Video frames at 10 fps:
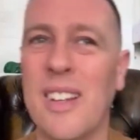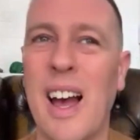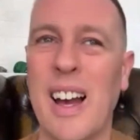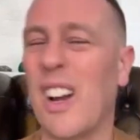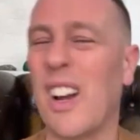
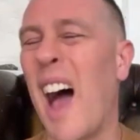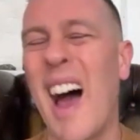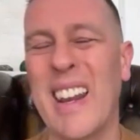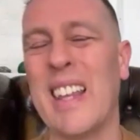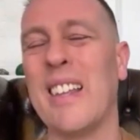kind of
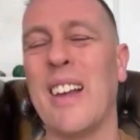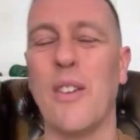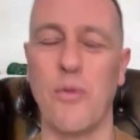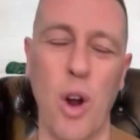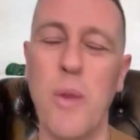honey
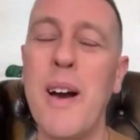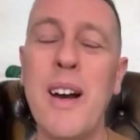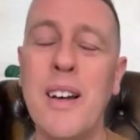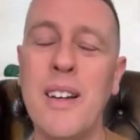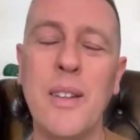
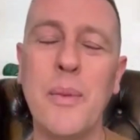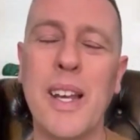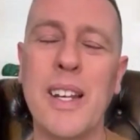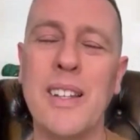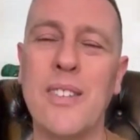aroma that
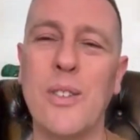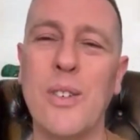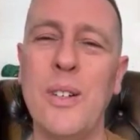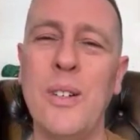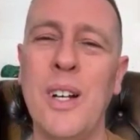we get in this
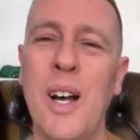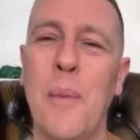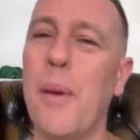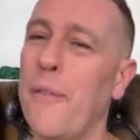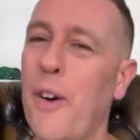oil.
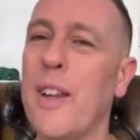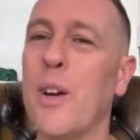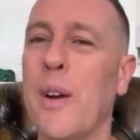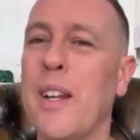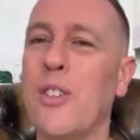But I find
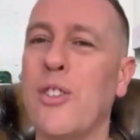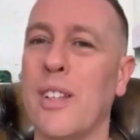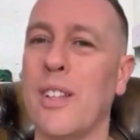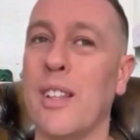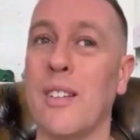it quite
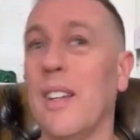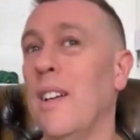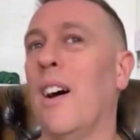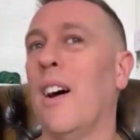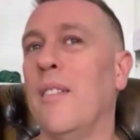interesting that
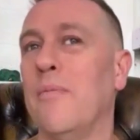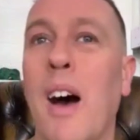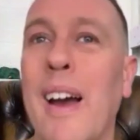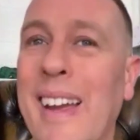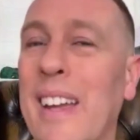
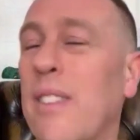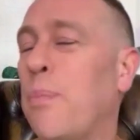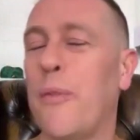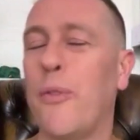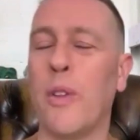I guess
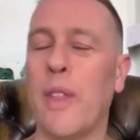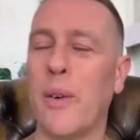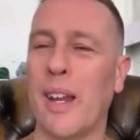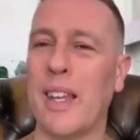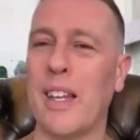before they
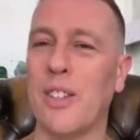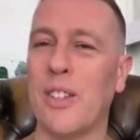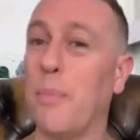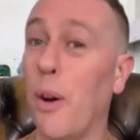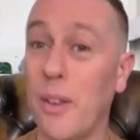were getting
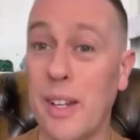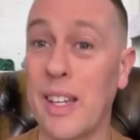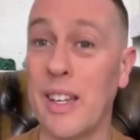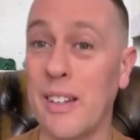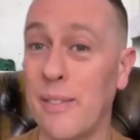into the
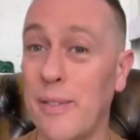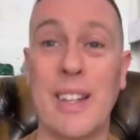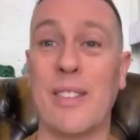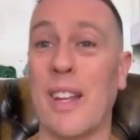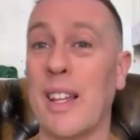botany and
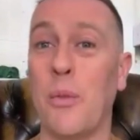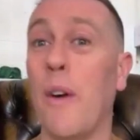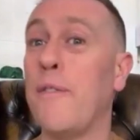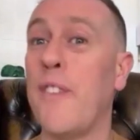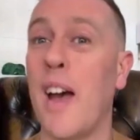exactly
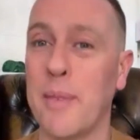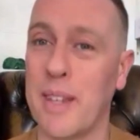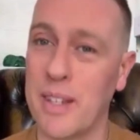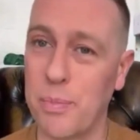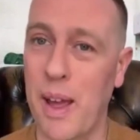what
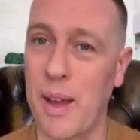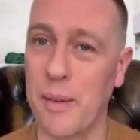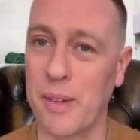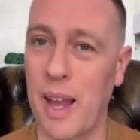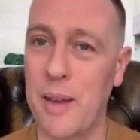family each
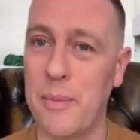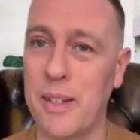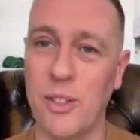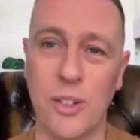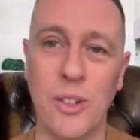plant came
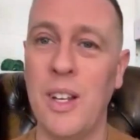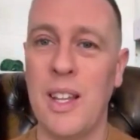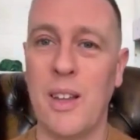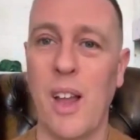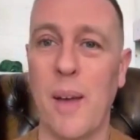into,
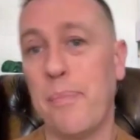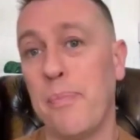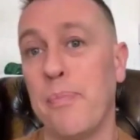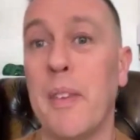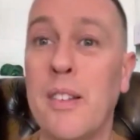they're like,
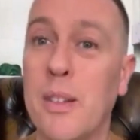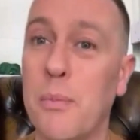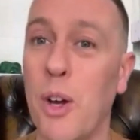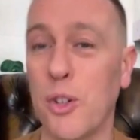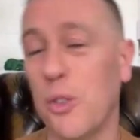it's a
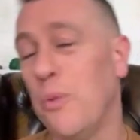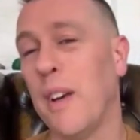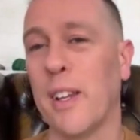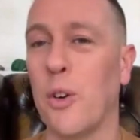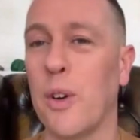myrtle,
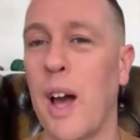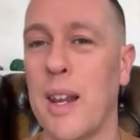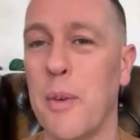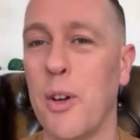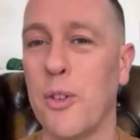and they called it
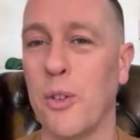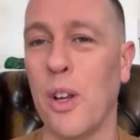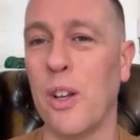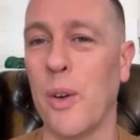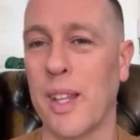honey myrtle,
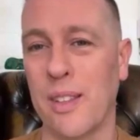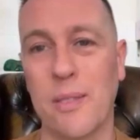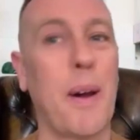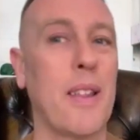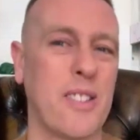not knowing that
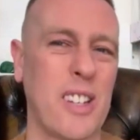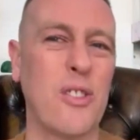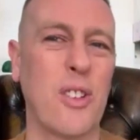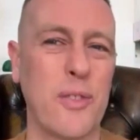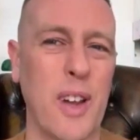it's part of the
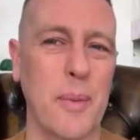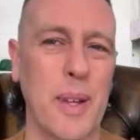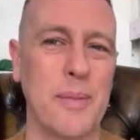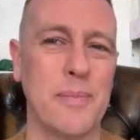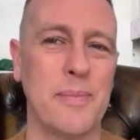tea tree
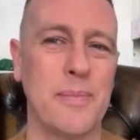family.